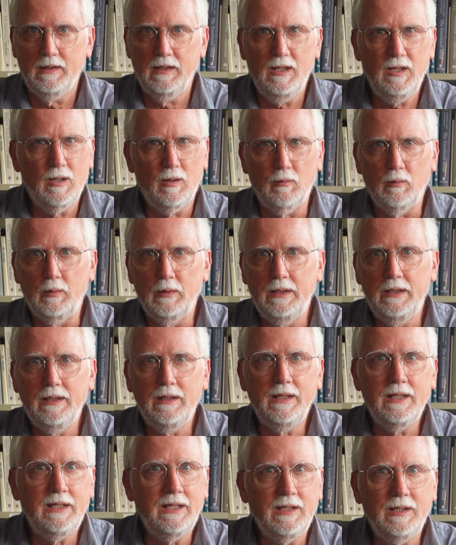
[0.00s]
You don't
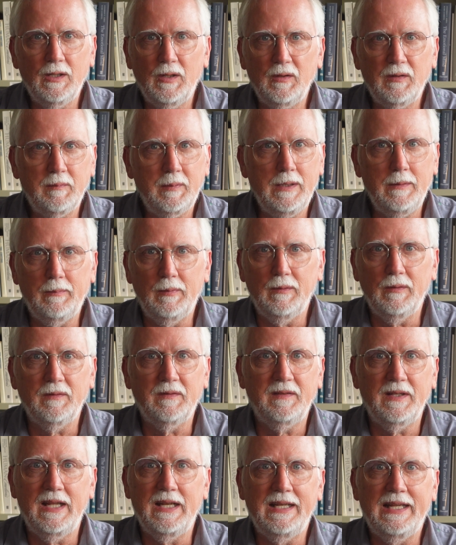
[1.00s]
really need those people
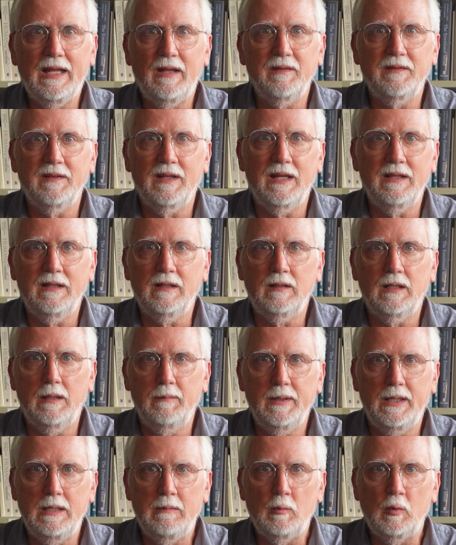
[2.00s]
standing outside the
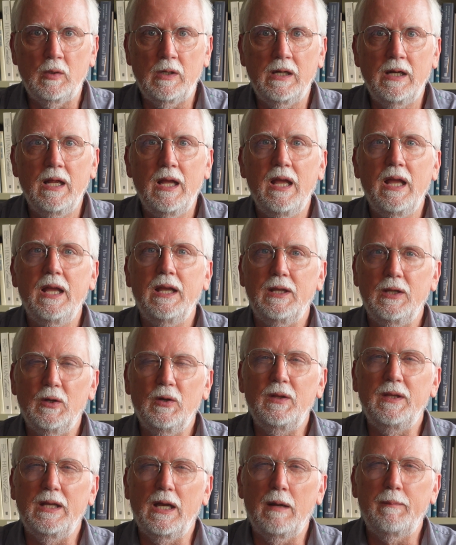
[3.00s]
club anymore. You're
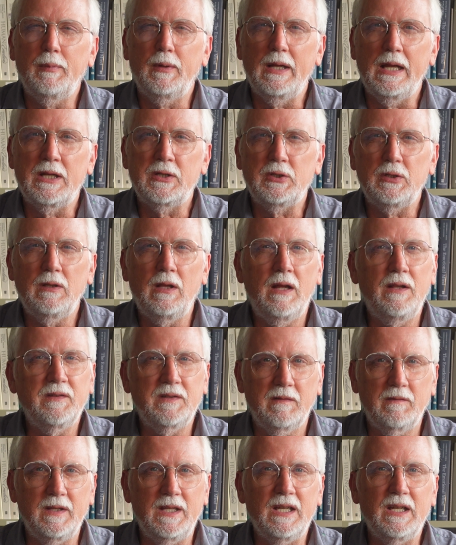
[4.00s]
in the upper echelons
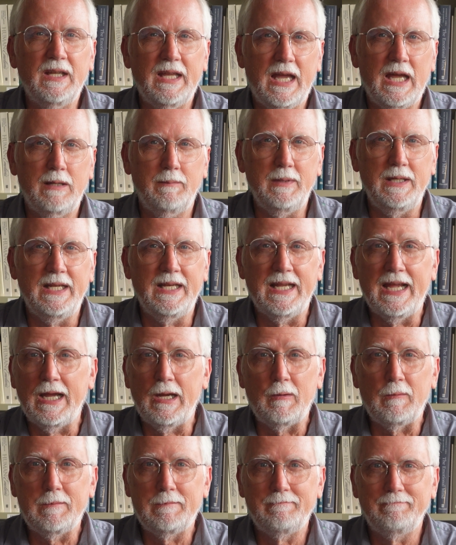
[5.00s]
of the academy
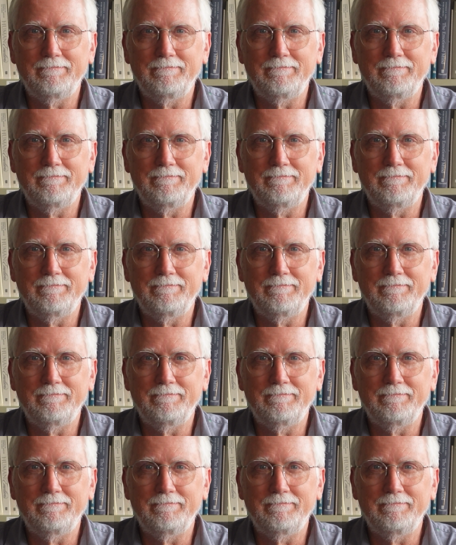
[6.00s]
now.